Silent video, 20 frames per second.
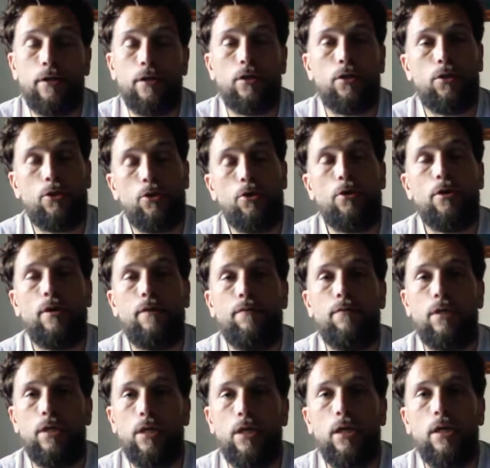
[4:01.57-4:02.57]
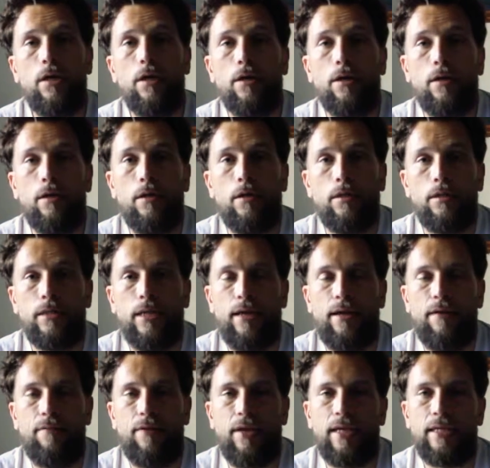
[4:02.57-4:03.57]
A third of the year to
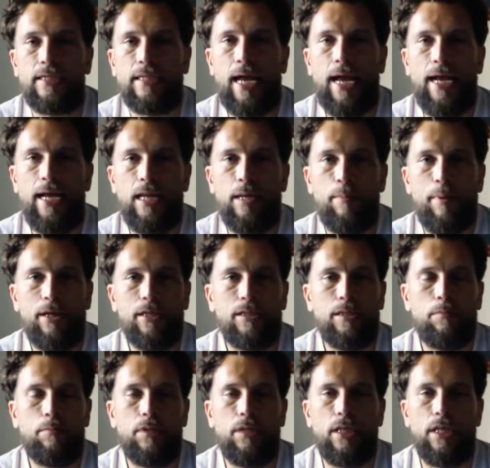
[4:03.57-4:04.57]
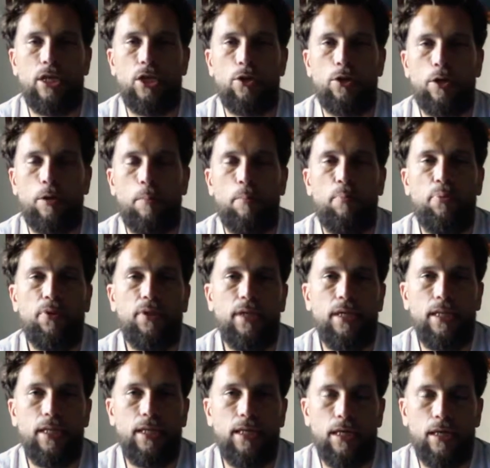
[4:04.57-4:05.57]
have anxiety about something that you're
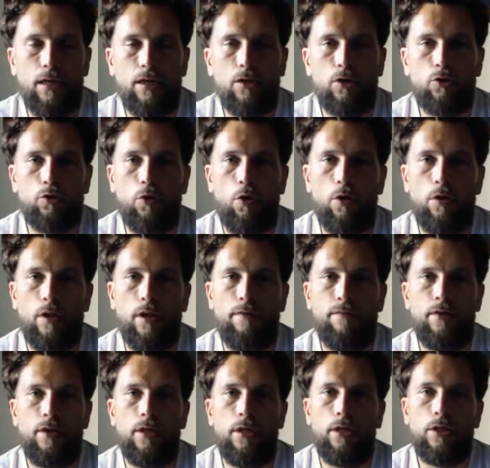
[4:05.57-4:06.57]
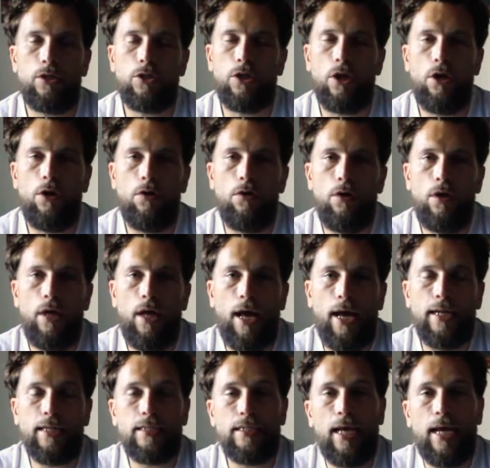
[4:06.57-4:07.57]
completely in control of. So
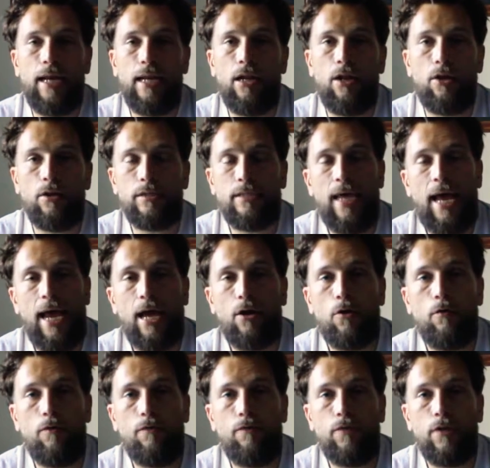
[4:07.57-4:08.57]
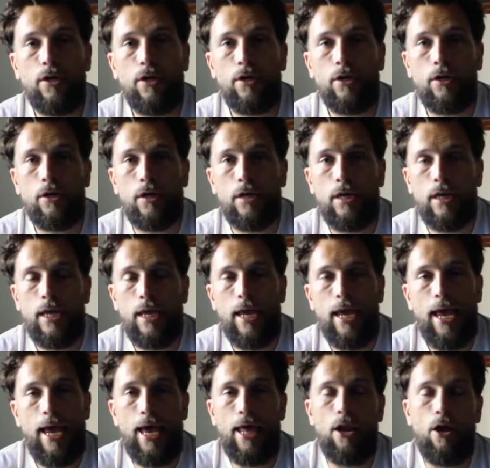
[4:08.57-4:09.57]
I decided I'll tackle fear
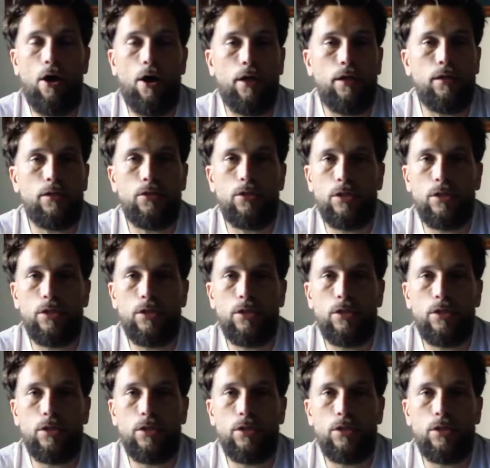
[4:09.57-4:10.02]
head on.